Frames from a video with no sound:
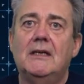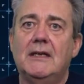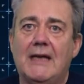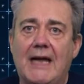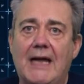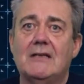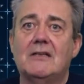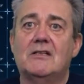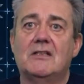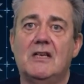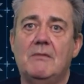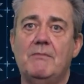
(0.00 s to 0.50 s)

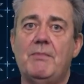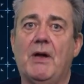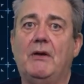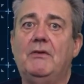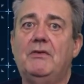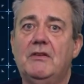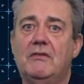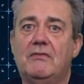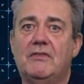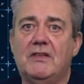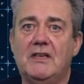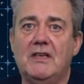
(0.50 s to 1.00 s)
Actually,
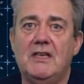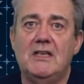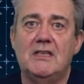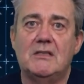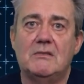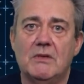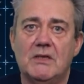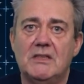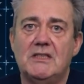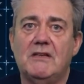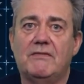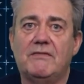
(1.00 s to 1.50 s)
both of these
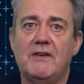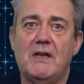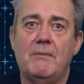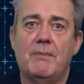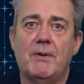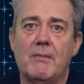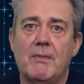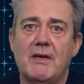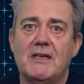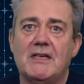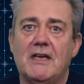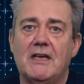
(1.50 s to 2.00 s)
were different
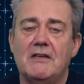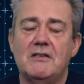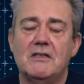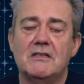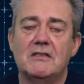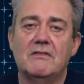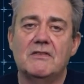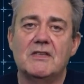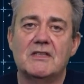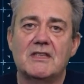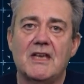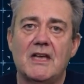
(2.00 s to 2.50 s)
implementations
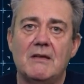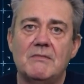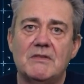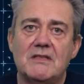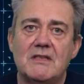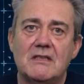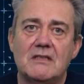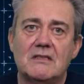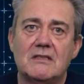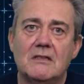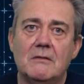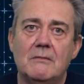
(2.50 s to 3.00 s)
of the same
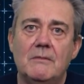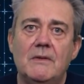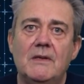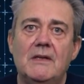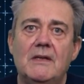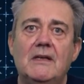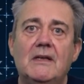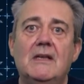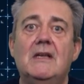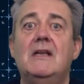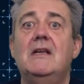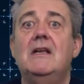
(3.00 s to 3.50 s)
system
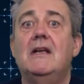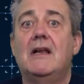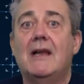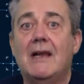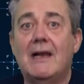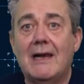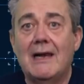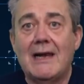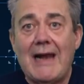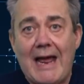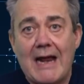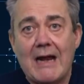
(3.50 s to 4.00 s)

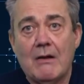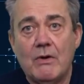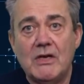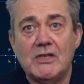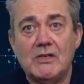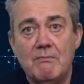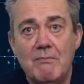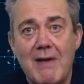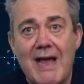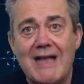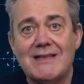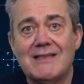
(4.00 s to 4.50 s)
language
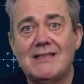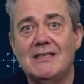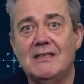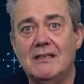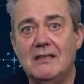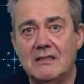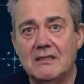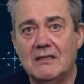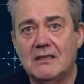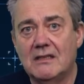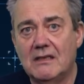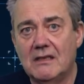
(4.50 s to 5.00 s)

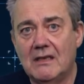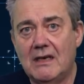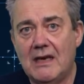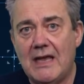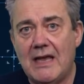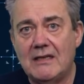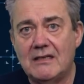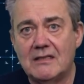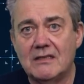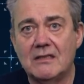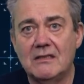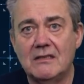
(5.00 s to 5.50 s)
matters
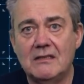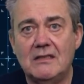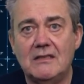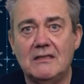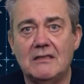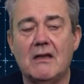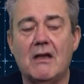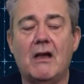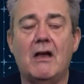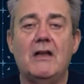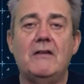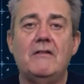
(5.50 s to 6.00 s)
less than
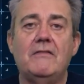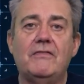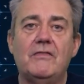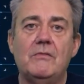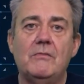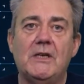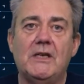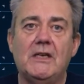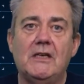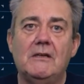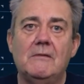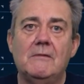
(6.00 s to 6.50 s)
design for
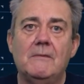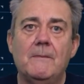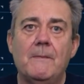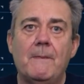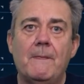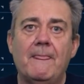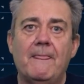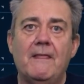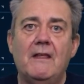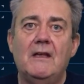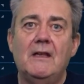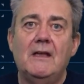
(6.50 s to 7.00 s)
me.
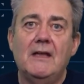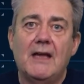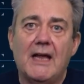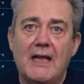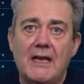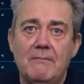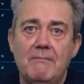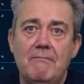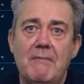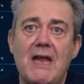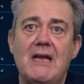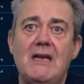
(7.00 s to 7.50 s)

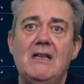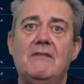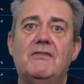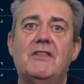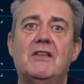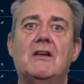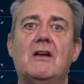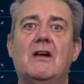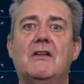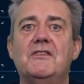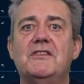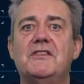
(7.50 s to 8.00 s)
And many of the
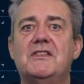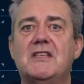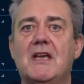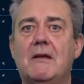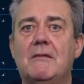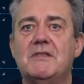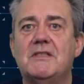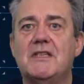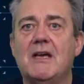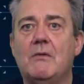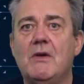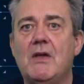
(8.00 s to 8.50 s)

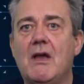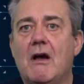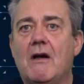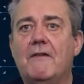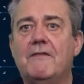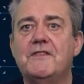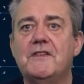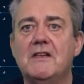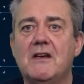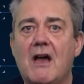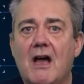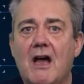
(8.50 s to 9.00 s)
concepts that we
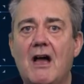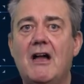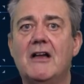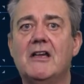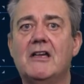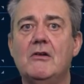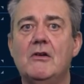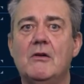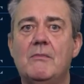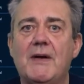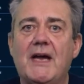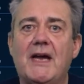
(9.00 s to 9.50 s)
often
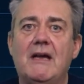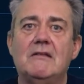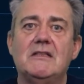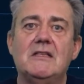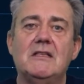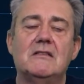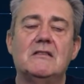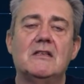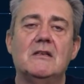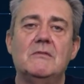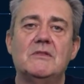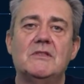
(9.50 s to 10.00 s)
argue about
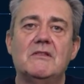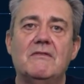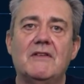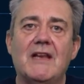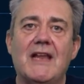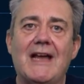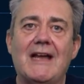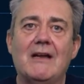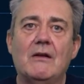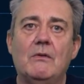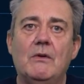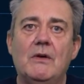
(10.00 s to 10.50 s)
in terms of
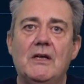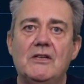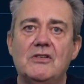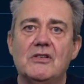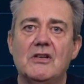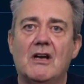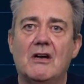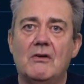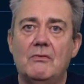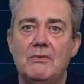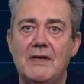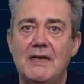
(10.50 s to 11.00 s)
language
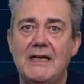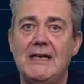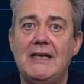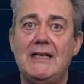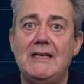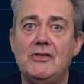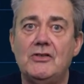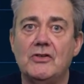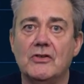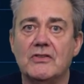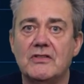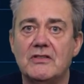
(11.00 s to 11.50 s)
are really
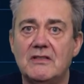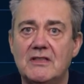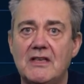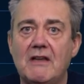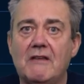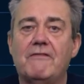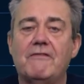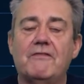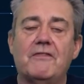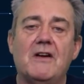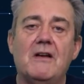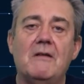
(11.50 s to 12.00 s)
just
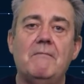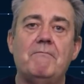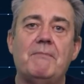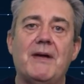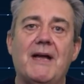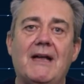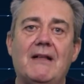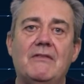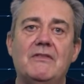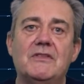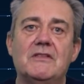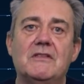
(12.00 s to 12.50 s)
different
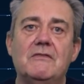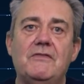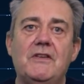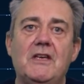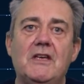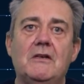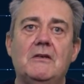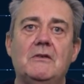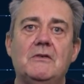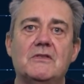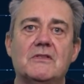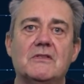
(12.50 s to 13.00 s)
patterns of
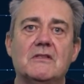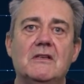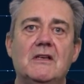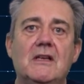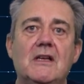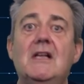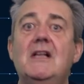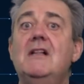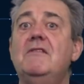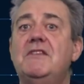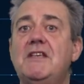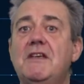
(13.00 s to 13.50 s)
use,
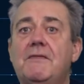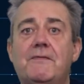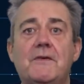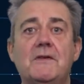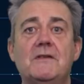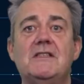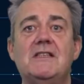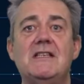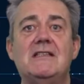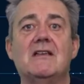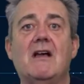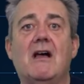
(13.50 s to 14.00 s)

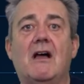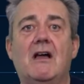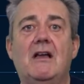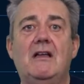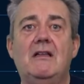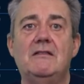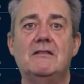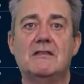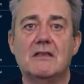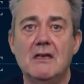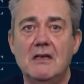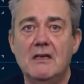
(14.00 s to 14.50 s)
different
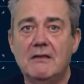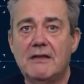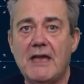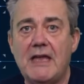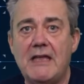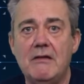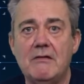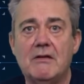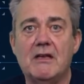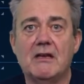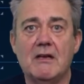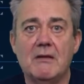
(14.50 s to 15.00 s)
designs that
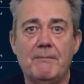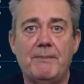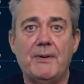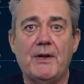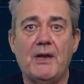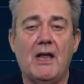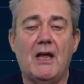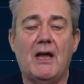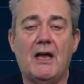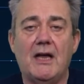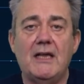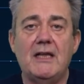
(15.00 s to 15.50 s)
you can
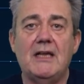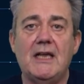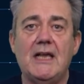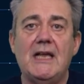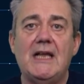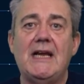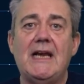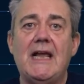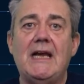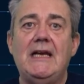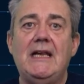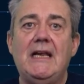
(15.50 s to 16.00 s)
apply
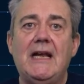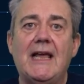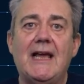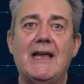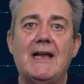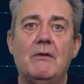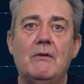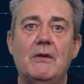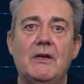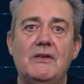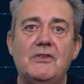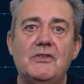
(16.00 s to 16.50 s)
in any
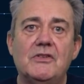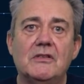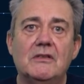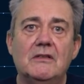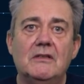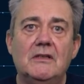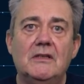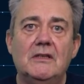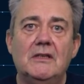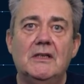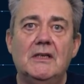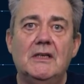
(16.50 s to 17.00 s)
language.
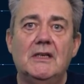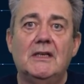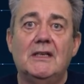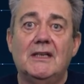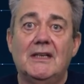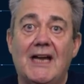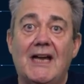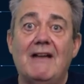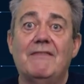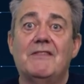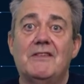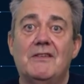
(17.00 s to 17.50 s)

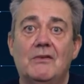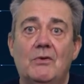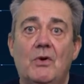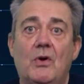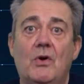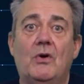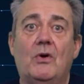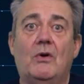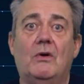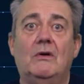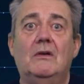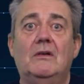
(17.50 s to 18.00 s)
After
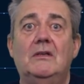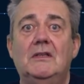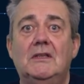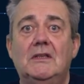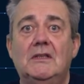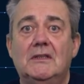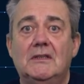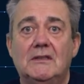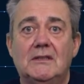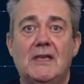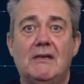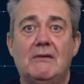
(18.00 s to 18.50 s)
all,
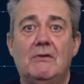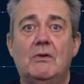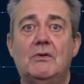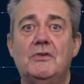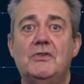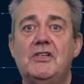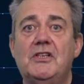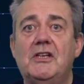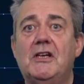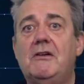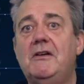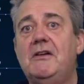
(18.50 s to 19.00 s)
they're all
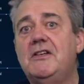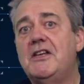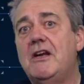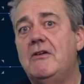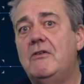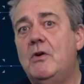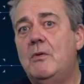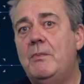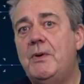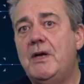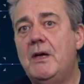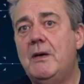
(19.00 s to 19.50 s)

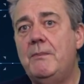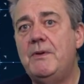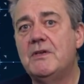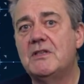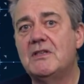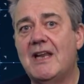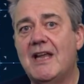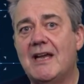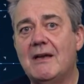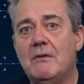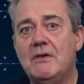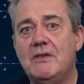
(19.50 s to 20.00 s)
general purpose
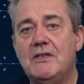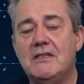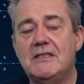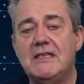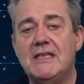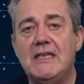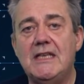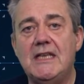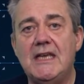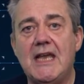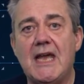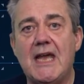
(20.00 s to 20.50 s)
languages
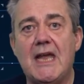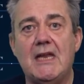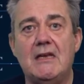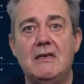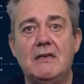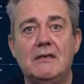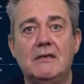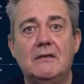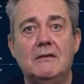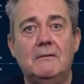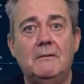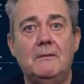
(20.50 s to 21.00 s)
in the
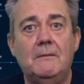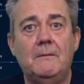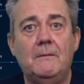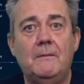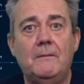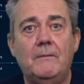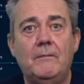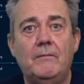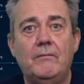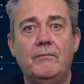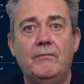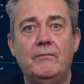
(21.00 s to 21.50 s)
end.
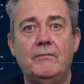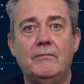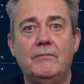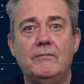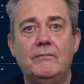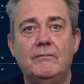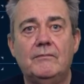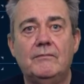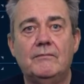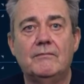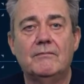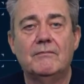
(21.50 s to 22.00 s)

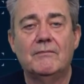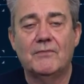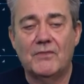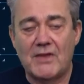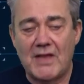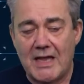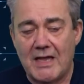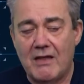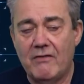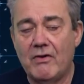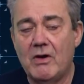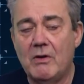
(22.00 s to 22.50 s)

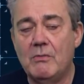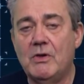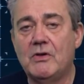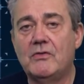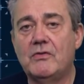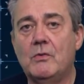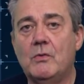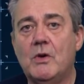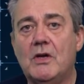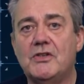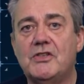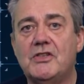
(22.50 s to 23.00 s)
Thank you very much
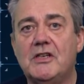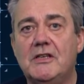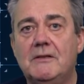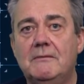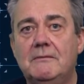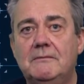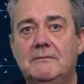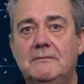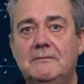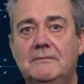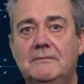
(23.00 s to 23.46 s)
for watching.